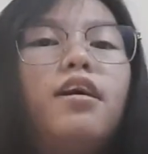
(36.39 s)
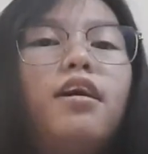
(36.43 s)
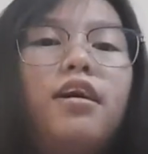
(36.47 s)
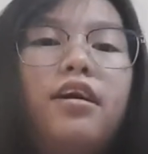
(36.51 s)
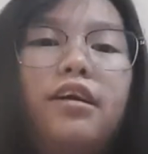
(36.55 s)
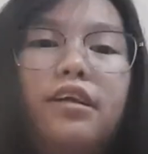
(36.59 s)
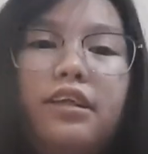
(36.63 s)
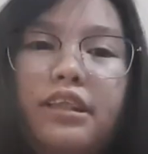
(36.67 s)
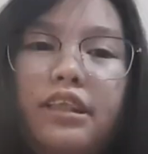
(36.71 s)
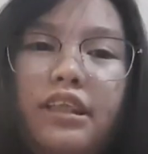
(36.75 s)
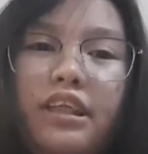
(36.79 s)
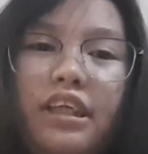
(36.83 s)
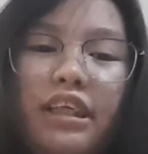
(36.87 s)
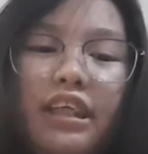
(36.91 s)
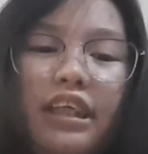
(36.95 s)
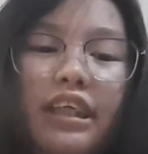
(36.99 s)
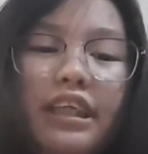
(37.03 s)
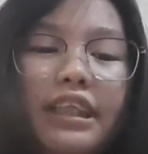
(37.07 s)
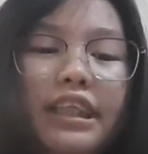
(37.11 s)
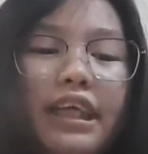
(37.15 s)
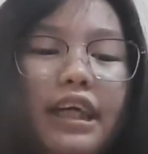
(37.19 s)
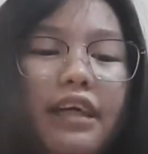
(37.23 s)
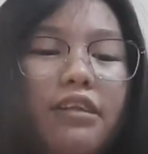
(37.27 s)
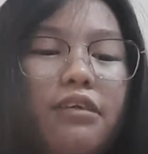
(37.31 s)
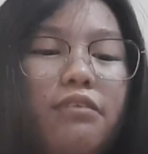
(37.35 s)
On 30
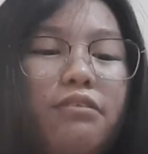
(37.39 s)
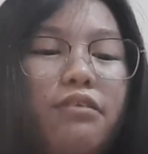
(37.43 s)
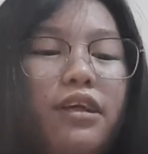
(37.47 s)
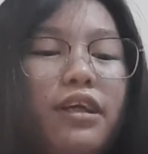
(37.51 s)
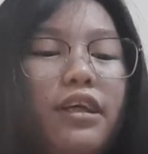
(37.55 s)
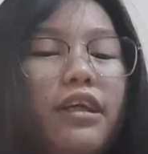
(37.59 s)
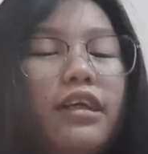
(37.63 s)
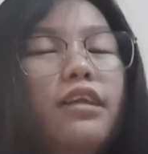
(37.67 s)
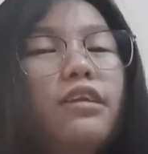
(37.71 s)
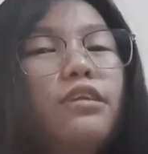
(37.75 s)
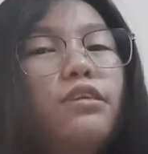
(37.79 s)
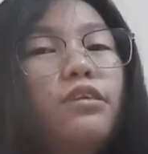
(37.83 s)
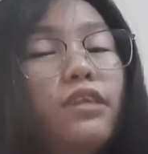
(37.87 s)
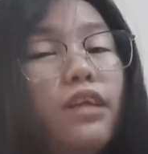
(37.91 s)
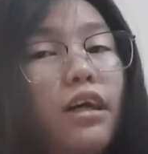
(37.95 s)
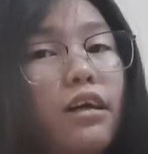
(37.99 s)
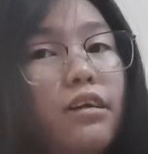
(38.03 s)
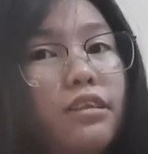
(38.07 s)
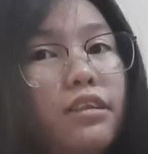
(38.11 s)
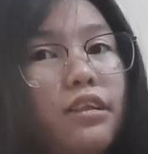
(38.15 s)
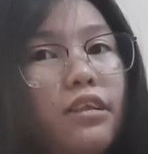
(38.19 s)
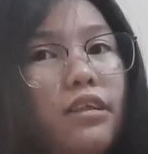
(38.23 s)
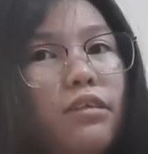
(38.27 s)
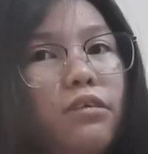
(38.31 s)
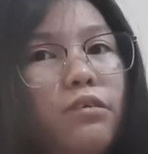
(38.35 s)
January
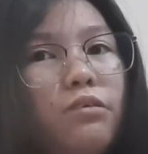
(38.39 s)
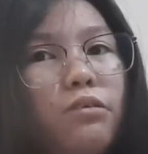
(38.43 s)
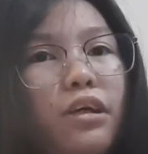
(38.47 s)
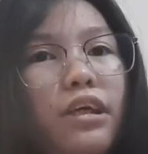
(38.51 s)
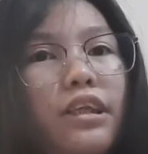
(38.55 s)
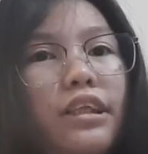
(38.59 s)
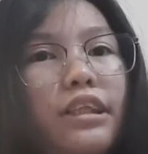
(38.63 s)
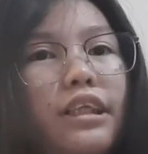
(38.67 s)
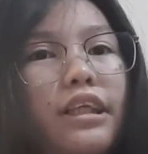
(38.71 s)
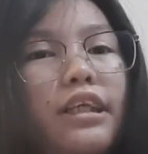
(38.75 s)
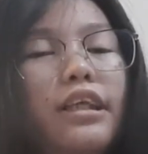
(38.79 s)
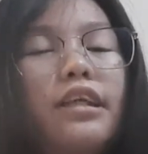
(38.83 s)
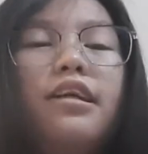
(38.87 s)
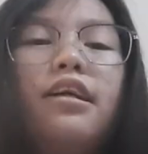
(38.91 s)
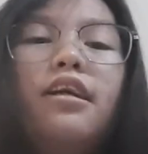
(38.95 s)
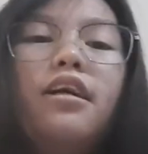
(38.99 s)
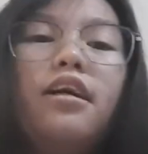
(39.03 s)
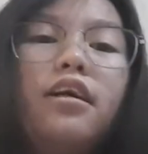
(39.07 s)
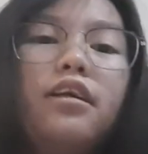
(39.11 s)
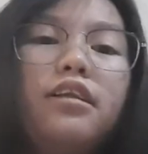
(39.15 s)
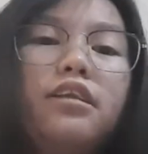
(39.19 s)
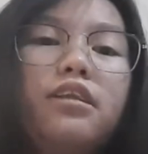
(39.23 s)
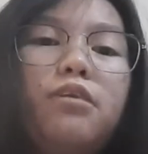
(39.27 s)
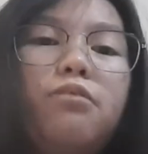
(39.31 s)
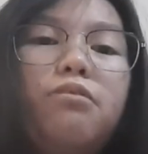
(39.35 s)
2020,
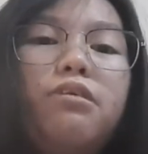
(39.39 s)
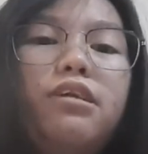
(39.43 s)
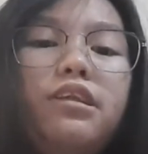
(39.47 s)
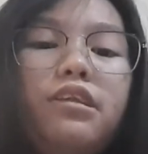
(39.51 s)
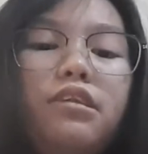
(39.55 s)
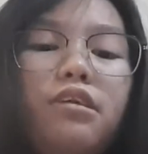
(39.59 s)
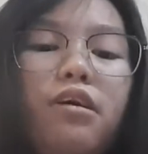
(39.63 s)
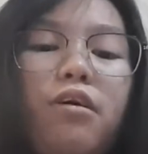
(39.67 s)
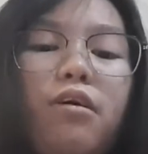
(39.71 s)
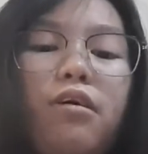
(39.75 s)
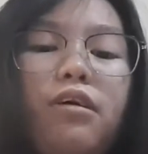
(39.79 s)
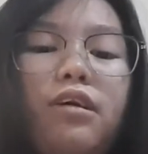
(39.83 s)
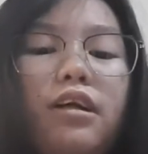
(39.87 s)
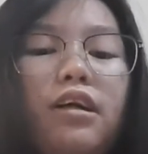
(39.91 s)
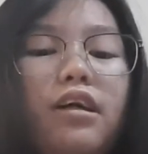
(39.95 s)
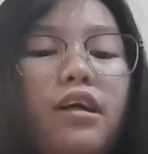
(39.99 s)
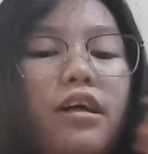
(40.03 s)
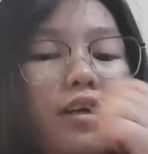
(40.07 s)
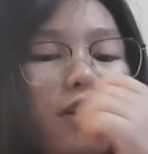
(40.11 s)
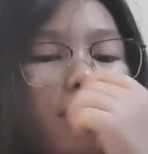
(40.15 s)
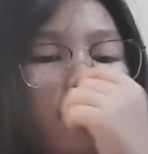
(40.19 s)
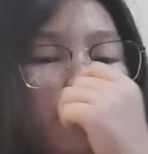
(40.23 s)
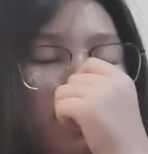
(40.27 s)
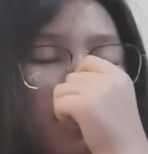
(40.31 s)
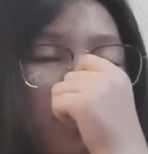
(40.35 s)
the World
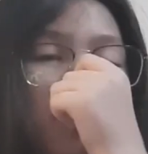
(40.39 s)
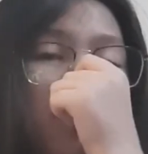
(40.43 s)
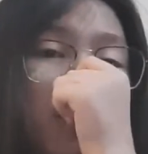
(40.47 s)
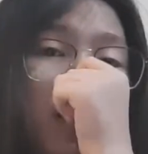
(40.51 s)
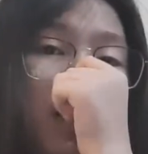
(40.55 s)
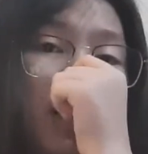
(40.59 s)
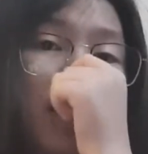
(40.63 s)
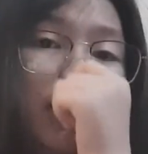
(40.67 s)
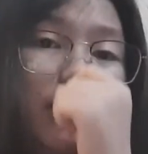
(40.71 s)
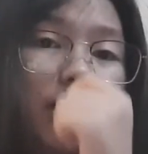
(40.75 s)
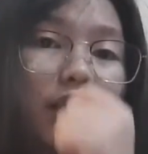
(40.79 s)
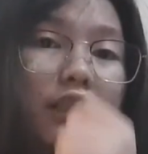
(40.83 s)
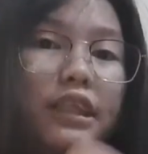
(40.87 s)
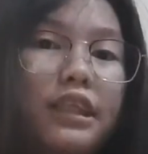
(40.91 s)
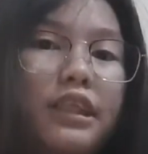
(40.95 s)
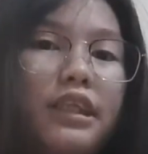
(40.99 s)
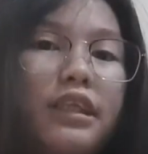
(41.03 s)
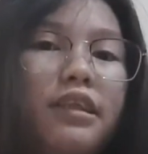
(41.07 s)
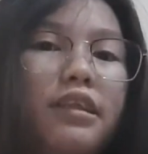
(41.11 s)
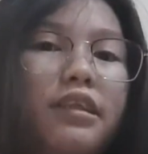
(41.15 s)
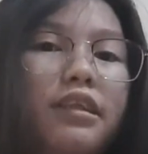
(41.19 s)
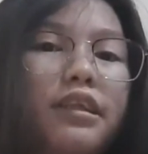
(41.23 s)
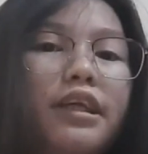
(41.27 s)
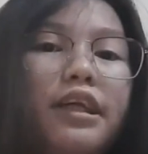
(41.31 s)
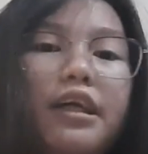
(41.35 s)
Health
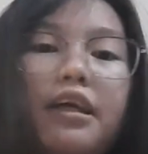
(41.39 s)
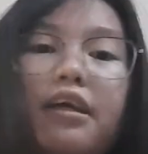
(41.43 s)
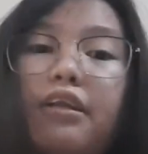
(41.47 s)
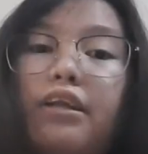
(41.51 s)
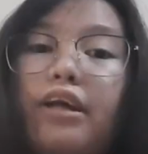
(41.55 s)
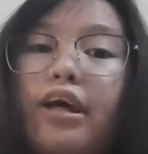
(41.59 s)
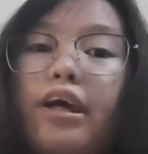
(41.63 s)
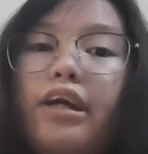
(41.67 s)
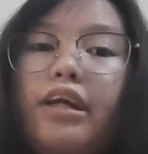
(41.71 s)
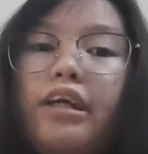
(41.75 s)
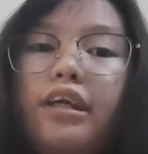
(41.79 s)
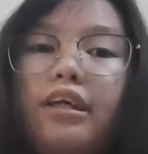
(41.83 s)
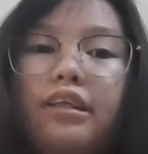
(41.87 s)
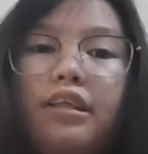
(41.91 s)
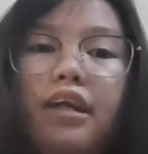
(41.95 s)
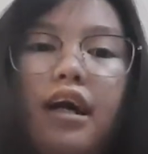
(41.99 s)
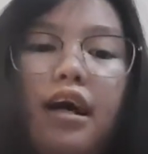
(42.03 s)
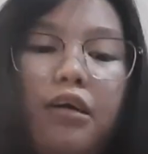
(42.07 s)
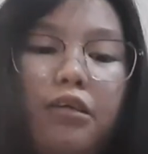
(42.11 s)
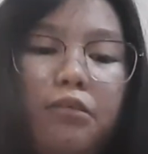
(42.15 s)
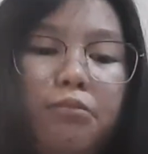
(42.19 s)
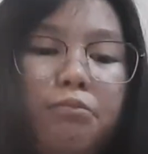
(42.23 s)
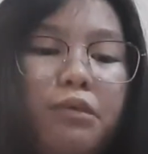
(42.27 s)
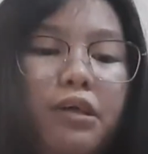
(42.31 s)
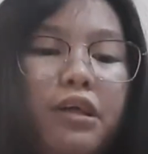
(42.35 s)
Organization declared an
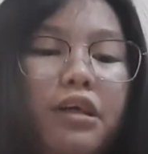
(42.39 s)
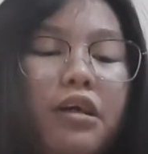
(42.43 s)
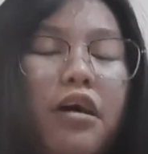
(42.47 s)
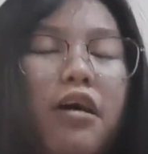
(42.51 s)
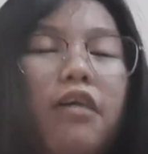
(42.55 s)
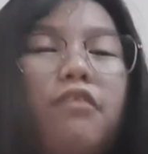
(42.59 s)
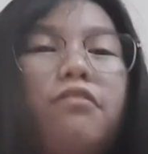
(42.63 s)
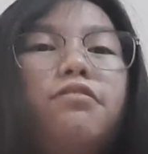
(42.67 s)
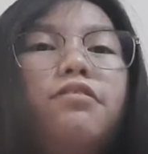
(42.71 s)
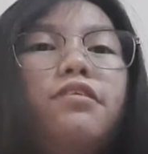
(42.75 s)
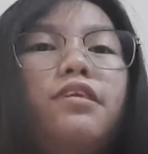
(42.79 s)
outbreak of